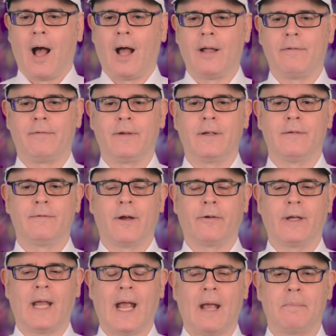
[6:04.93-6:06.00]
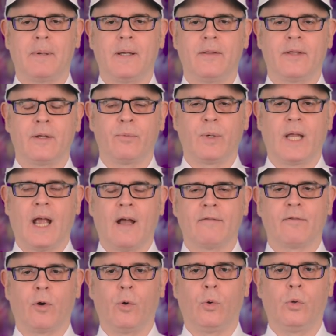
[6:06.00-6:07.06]
I feel very happy that we
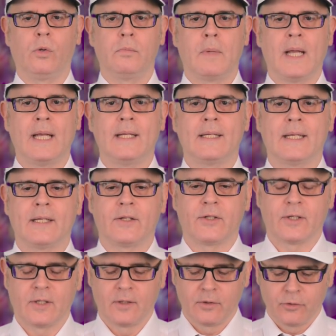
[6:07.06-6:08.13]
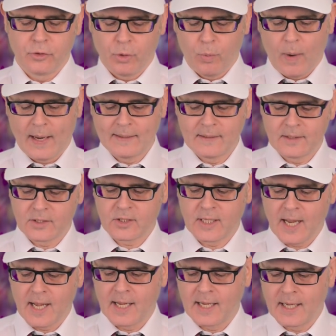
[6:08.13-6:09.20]
have all made it to
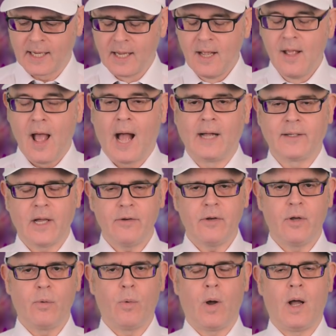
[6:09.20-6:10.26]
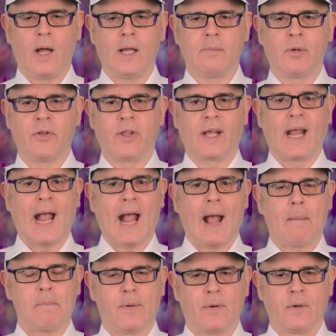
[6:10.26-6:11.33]
Wednesday. I don't know why, but the
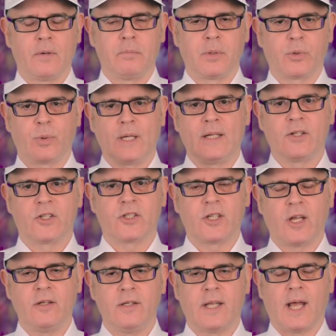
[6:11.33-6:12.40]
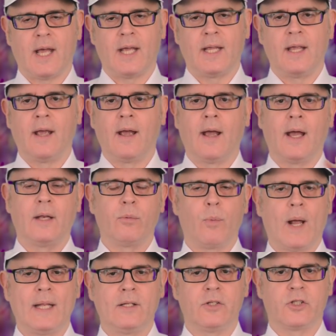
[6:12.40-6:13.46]
gap between Sunday and
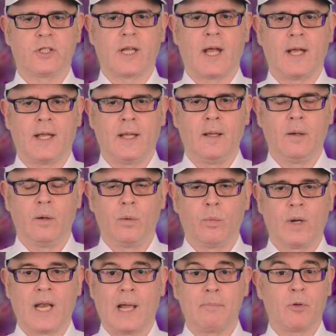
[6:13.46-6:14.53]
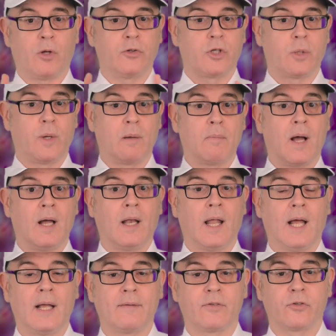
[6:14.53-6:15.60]
Wednesday, when I'm not doing my
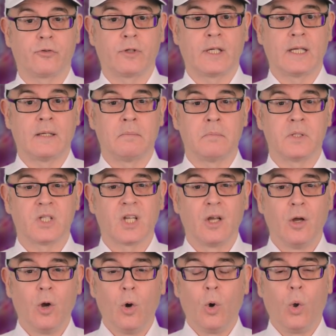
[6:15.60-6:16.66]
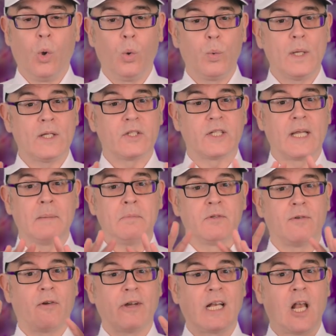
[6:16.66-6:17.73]
live streams, always seems
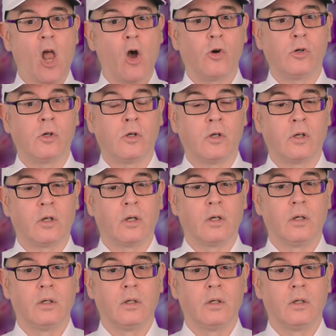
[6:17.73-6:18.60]
very long.